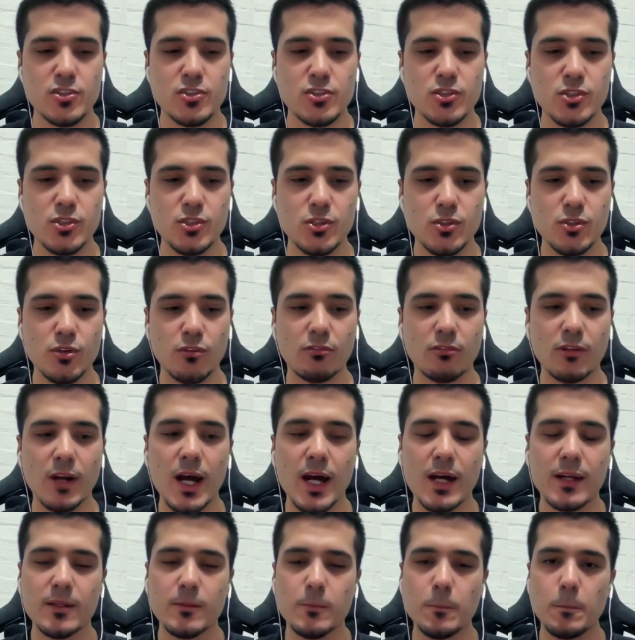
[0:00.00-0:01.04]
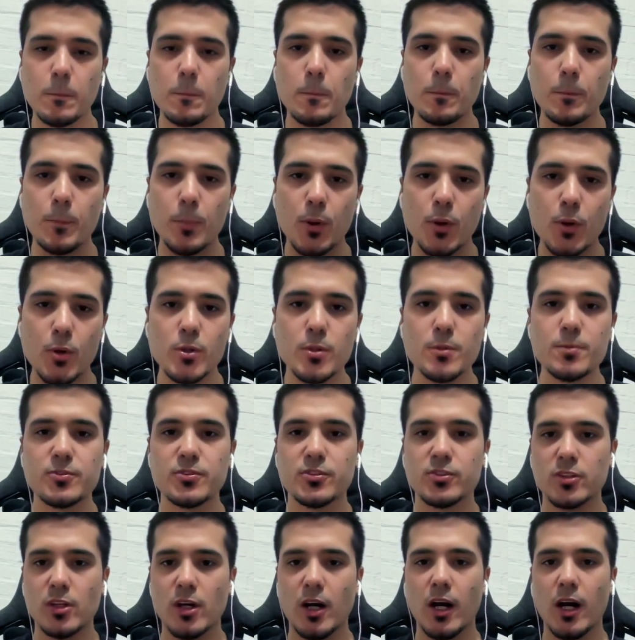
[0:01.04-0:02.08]
to run
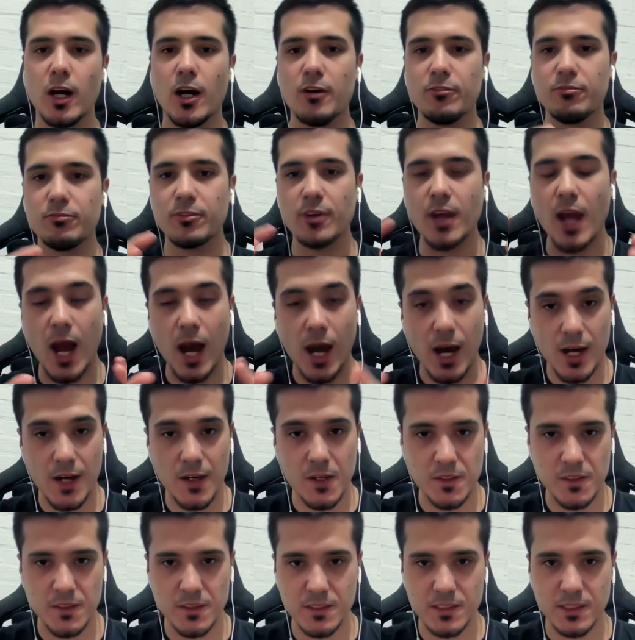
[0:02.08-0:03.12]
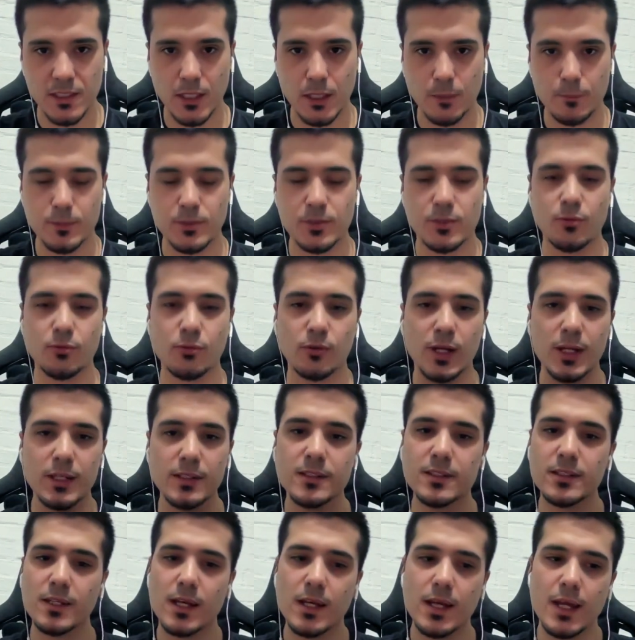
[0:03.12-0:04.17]
proofs of concept, right?
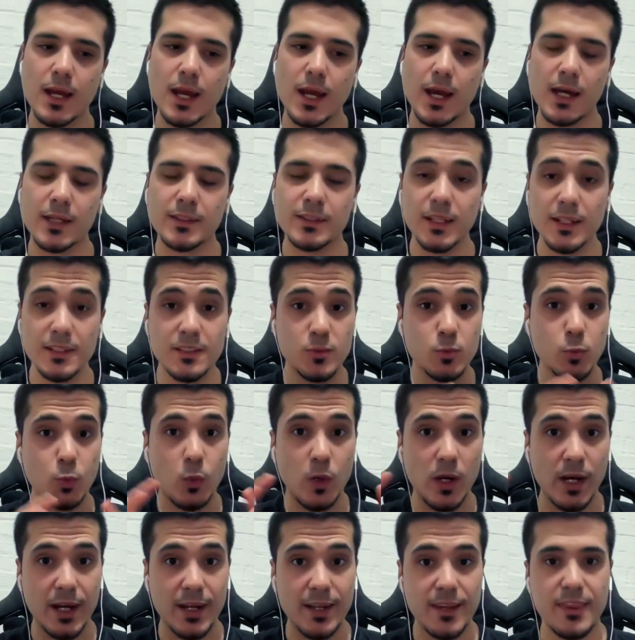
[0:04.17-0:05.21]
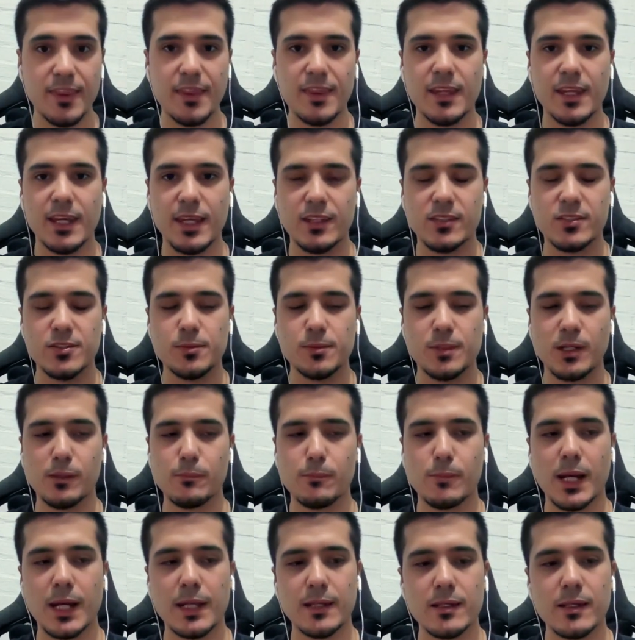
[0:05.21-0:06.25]
And that's one thing to bear in
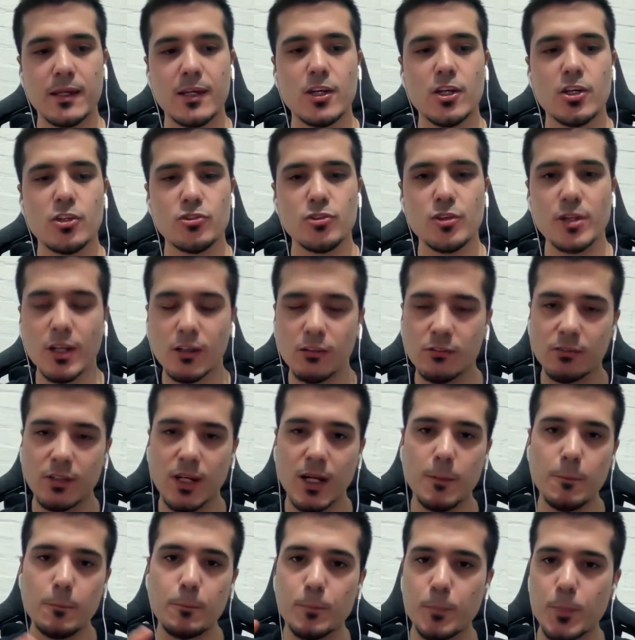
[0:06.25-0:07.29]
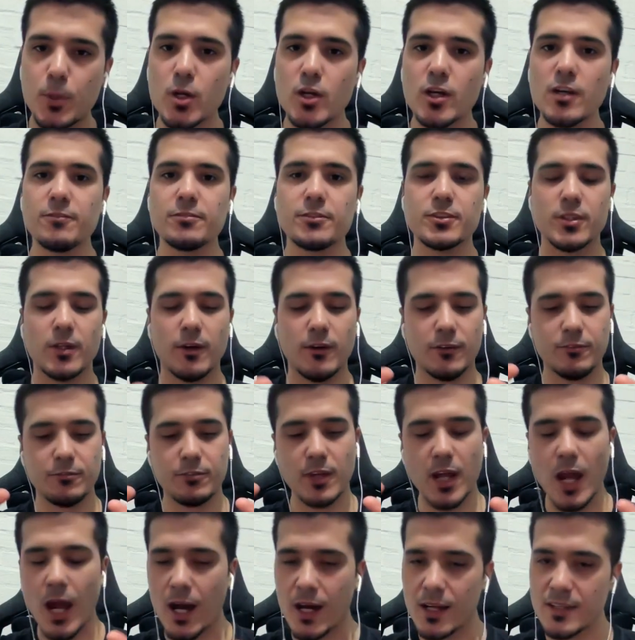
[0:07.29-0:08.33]
mind. You can run proofs of
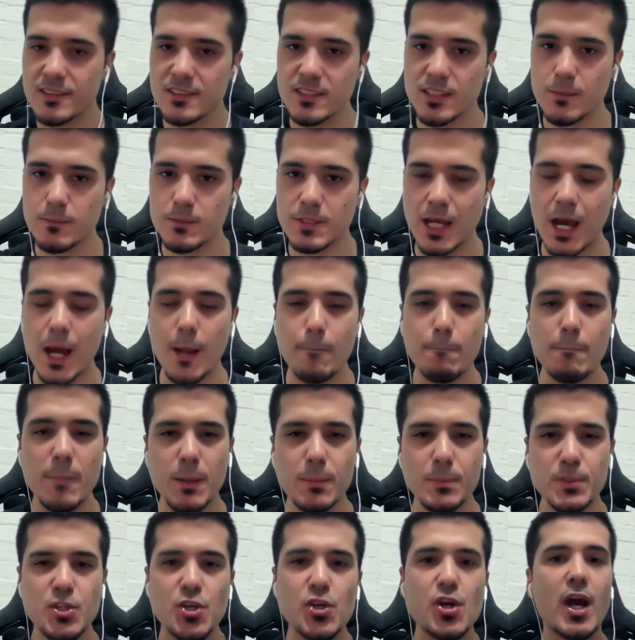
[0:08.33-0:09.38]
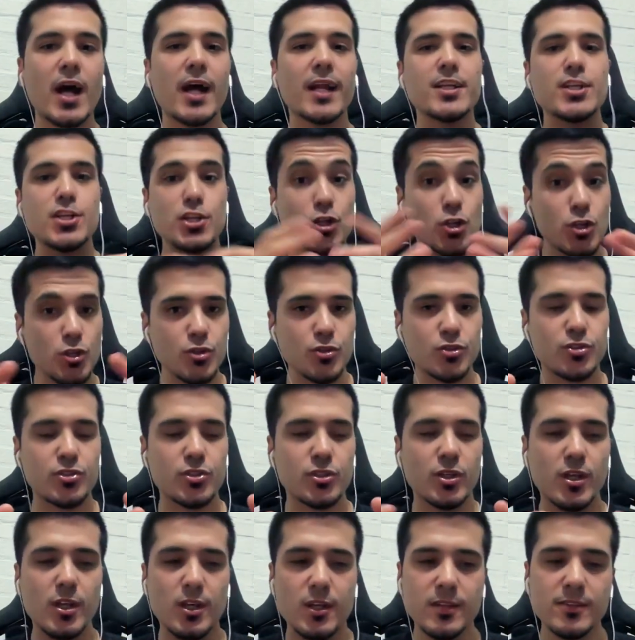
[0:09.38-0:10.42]
concept, and maybe you can use
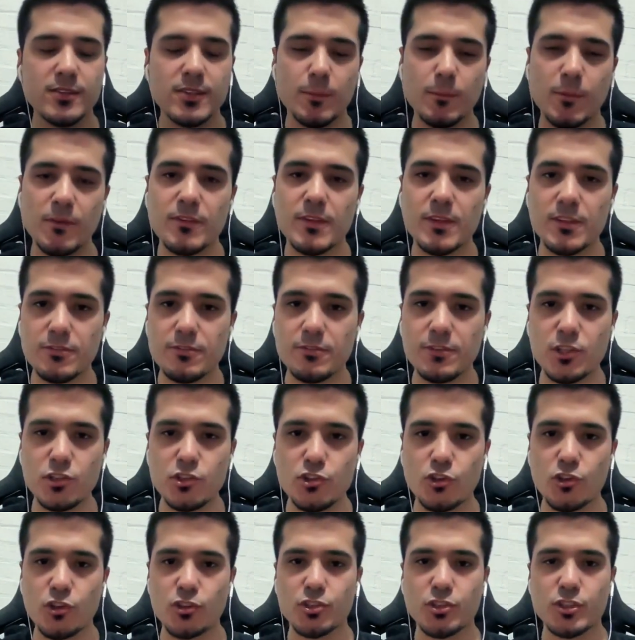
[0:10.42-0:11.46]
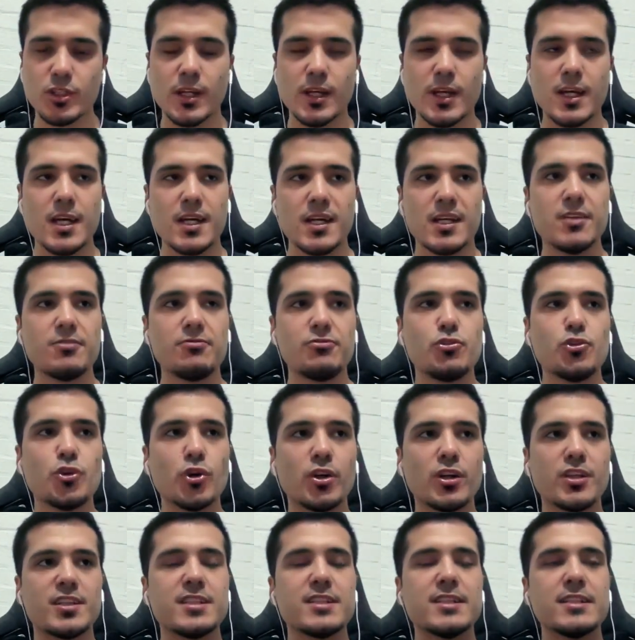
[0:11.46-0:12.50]
some of these features if
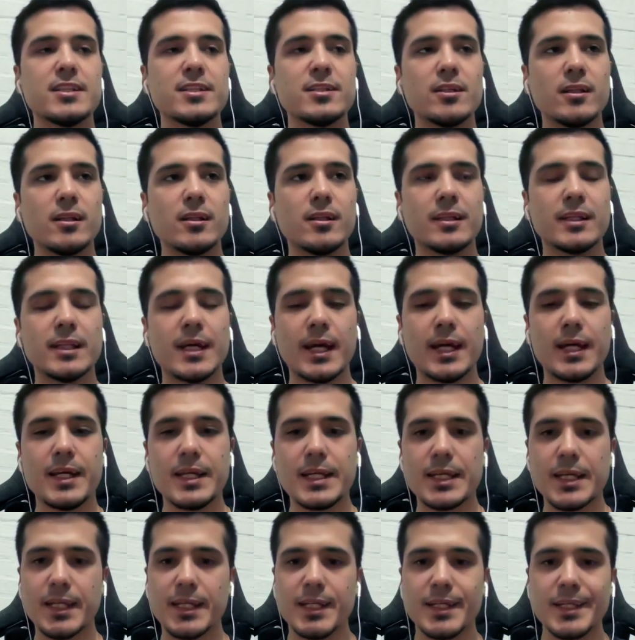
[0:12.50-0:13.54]
you're still like